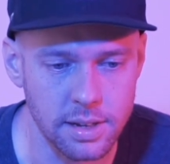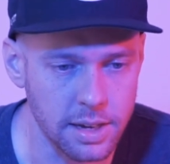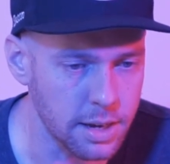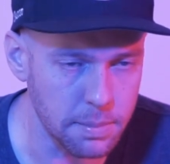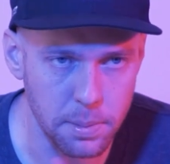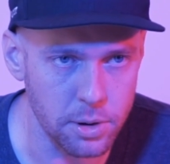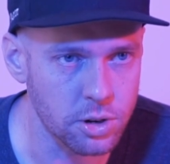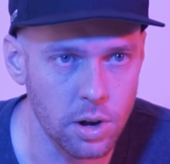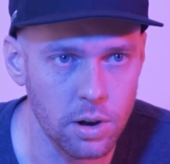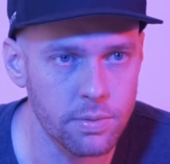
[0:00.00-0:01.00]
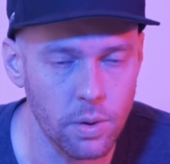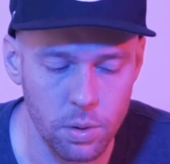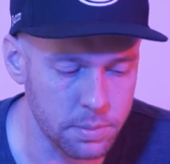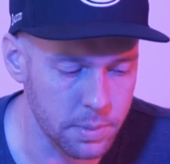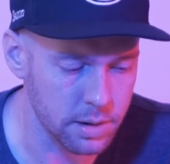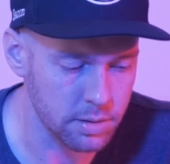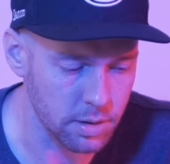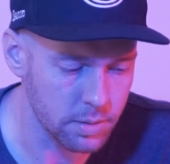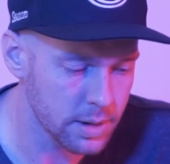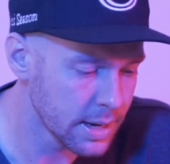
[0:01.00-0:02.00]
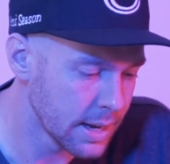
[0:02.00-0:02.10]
keep pushing on forward, man. So,